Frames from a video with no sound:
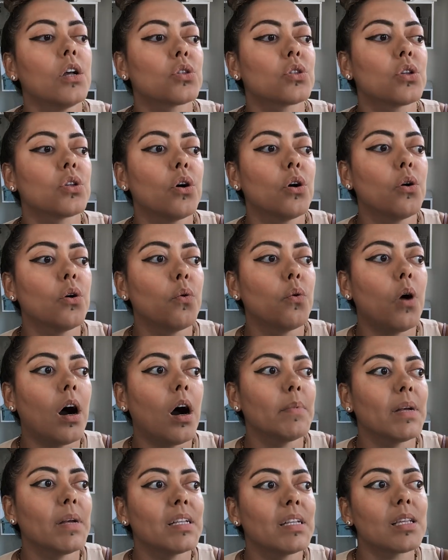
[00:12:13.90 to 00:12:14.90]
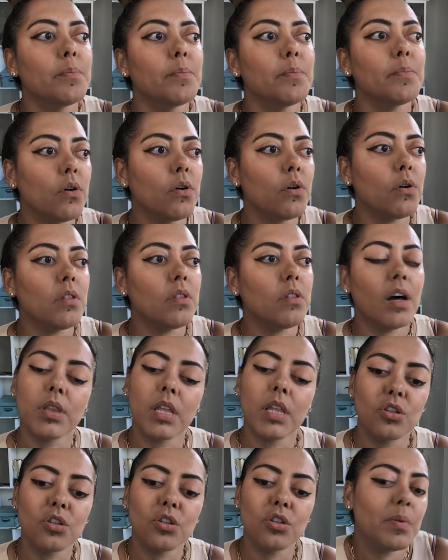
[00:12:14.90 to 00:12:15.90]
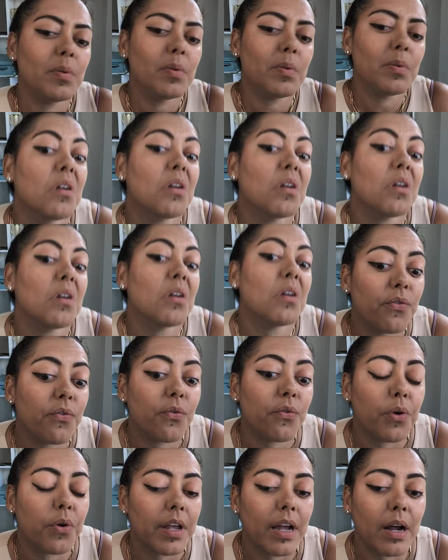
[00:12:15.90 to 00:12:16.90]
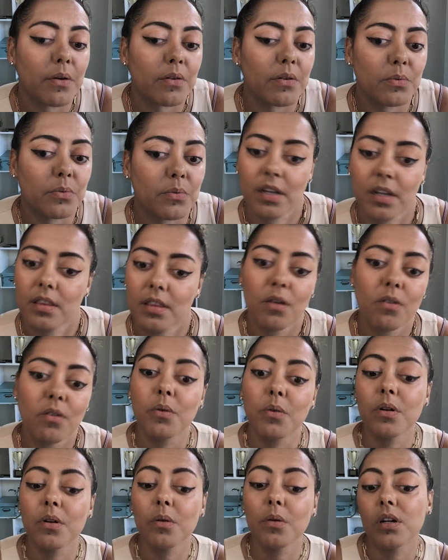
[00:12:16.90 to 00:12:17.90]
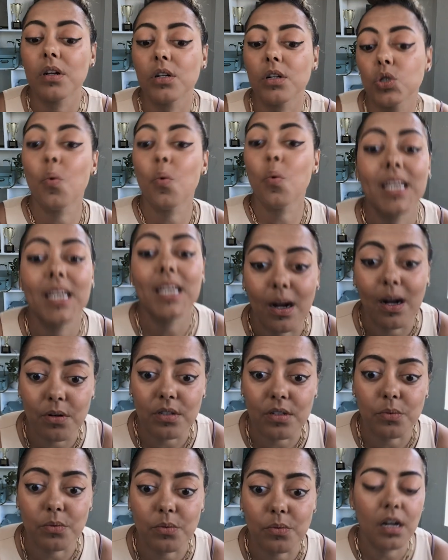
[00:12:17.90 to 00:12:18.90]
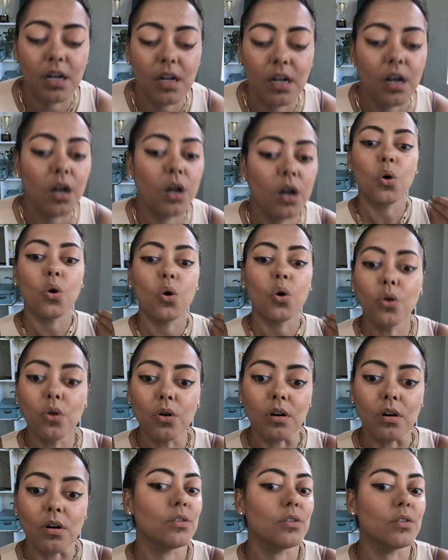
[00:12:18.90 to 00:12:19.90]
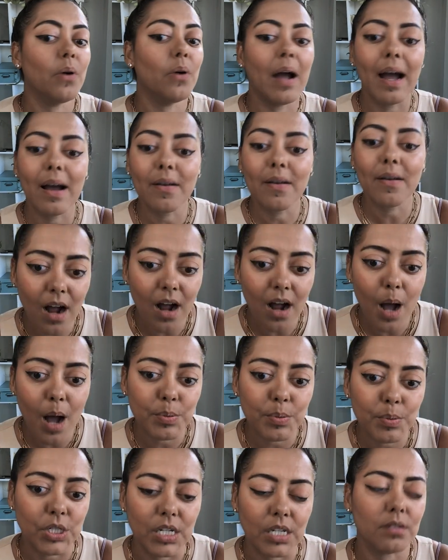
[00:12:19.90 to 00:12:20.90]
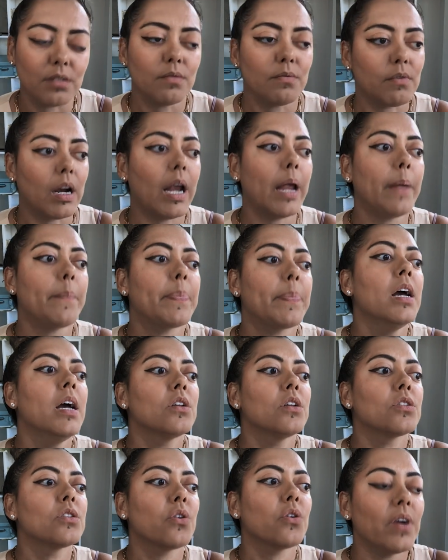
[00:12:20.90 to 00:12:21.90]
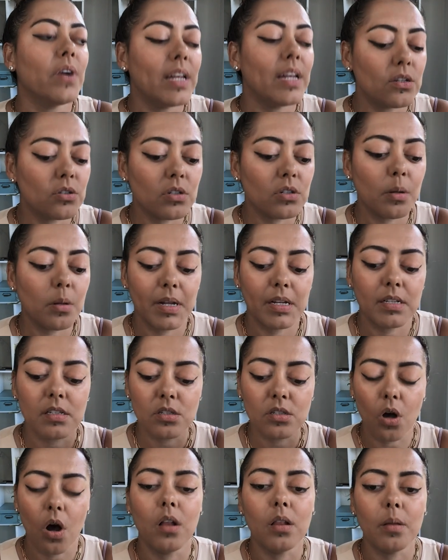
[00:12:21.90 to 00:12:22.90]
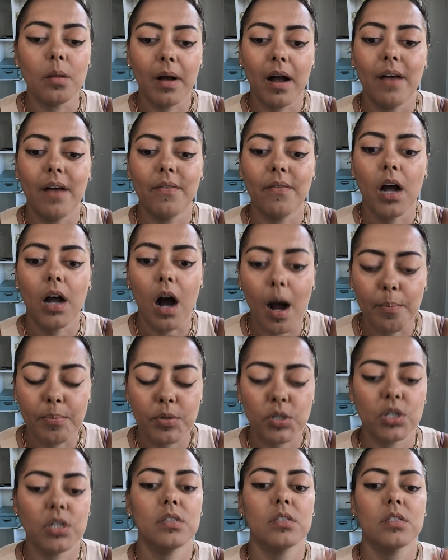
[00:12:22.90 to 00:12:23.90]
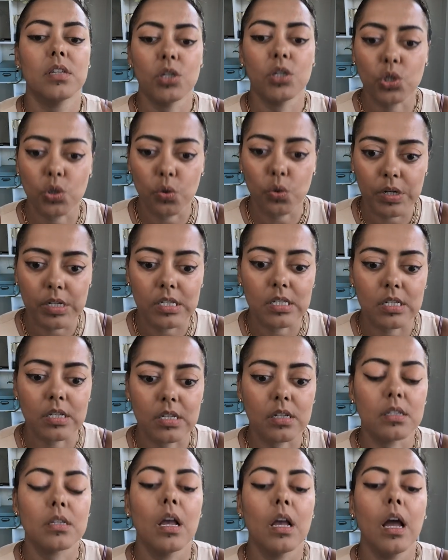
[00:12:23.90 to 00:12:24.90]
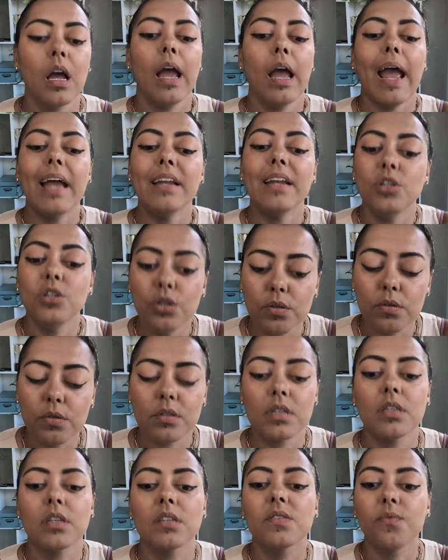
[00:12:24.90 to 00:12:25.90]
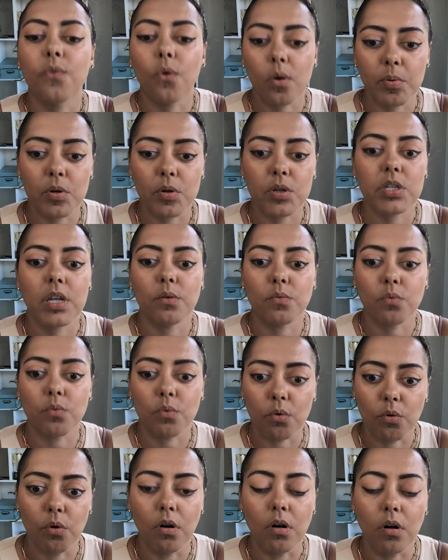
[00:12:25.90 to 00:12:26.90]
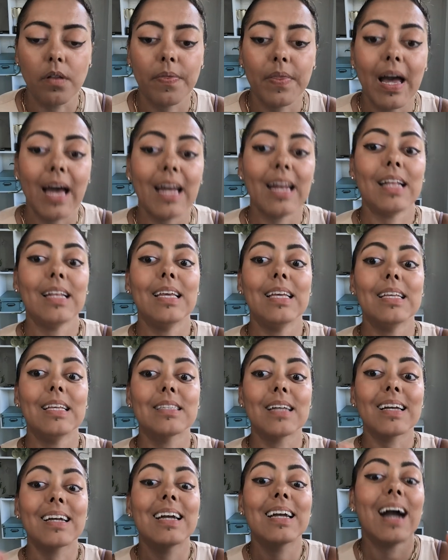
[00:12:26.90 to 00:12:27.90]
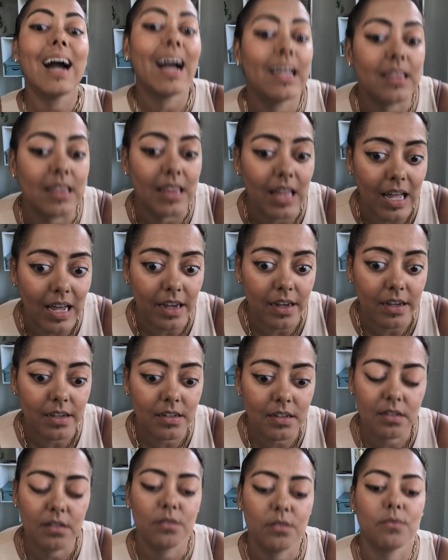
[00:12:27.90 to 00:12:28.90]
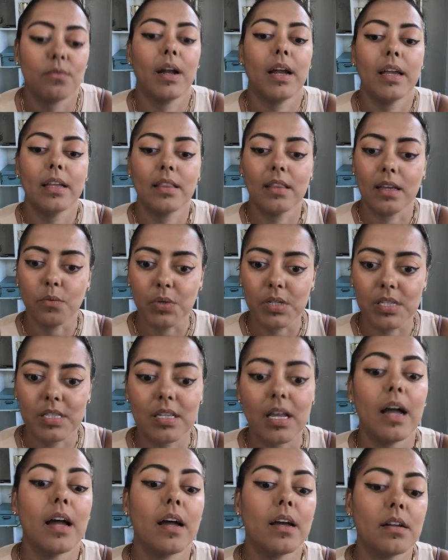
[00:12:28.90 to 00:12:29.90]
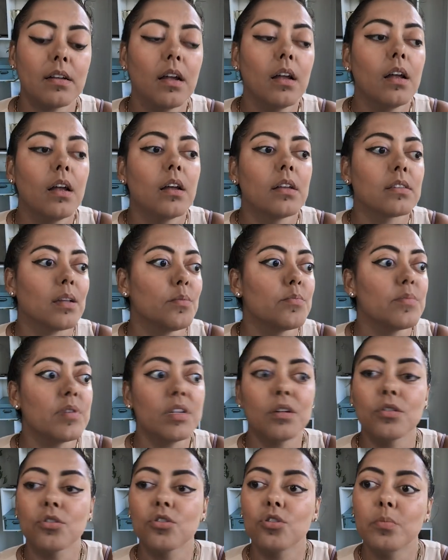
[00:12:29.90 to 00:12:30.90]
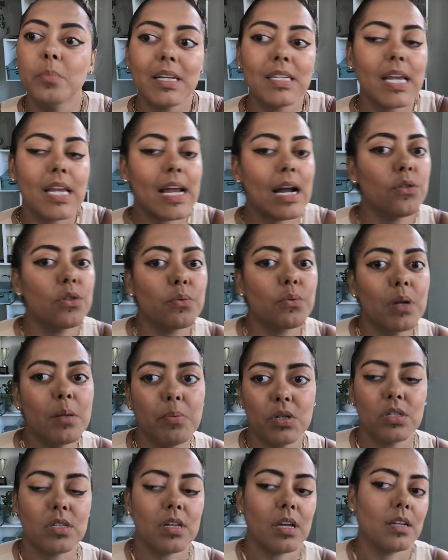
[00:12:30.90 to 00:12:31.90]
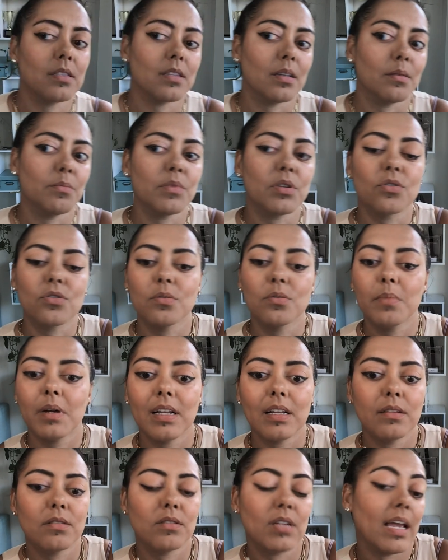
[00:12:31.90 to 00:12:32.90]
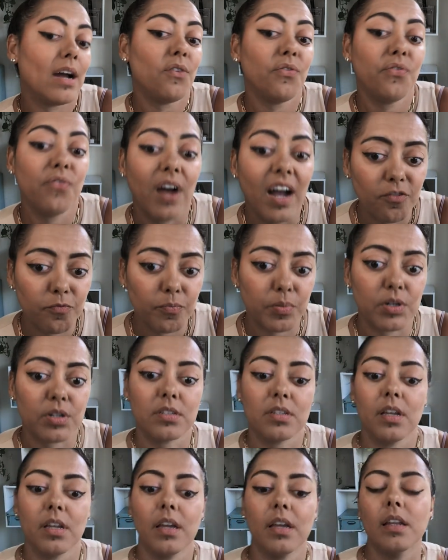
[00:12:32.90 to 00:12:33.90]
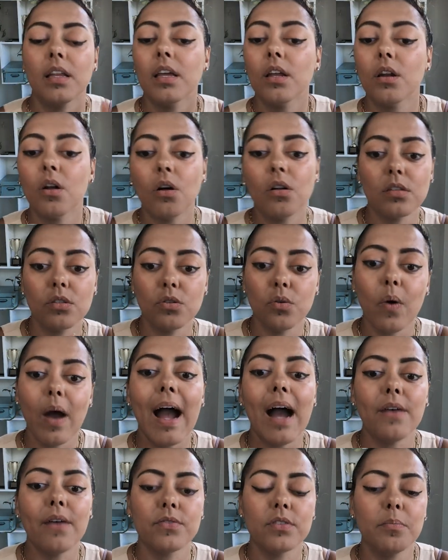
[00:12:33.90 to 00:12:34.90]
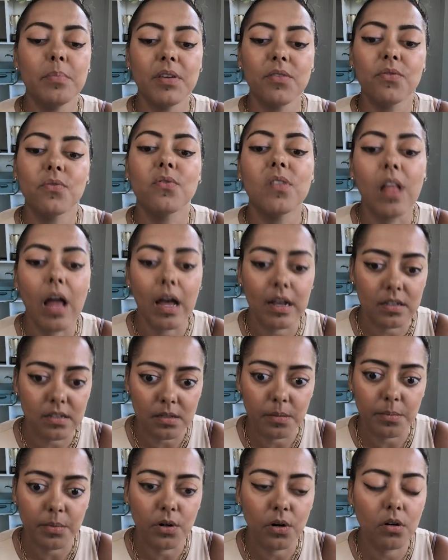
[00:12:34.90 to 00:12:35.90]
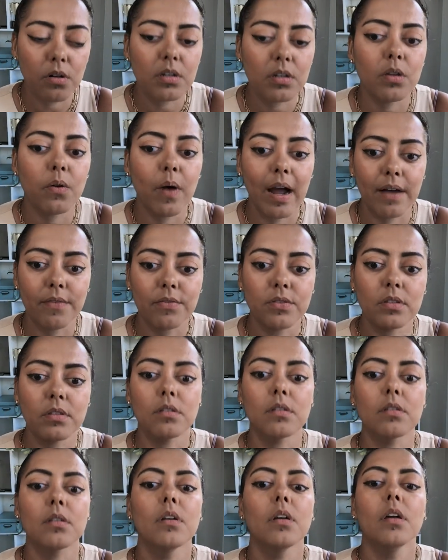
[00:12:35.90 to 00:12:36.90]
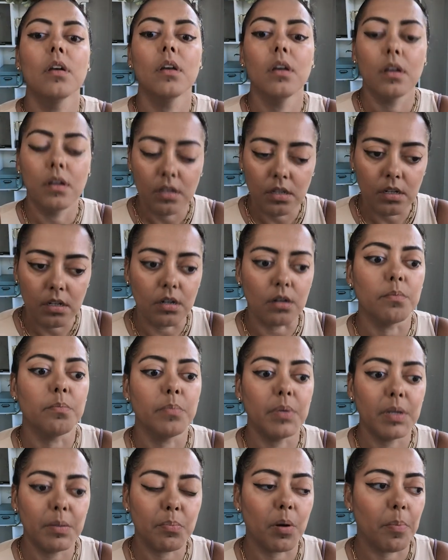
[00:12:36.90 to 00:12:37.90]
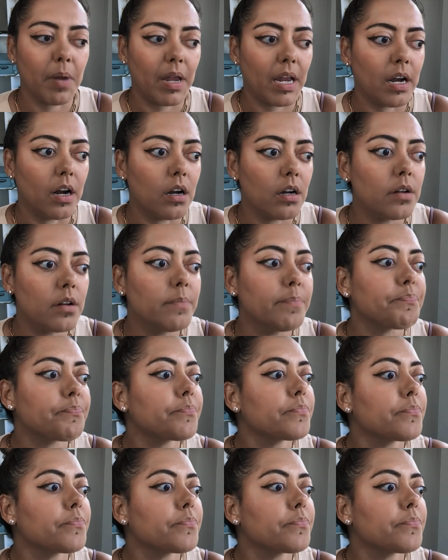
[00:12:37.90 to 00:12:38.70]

So, um, and some people love what they do, but they don't want to work 40 hours a week. They only want to work 20 hours a week. Cool, you have that option, right? So, financial independence is all about having options and choices and using this 4% rule that is a guideline, right? Like we said, some years you might take out 3%, some years you might take out 5%. It all you have to be flexible and you have to, you know, be prepared.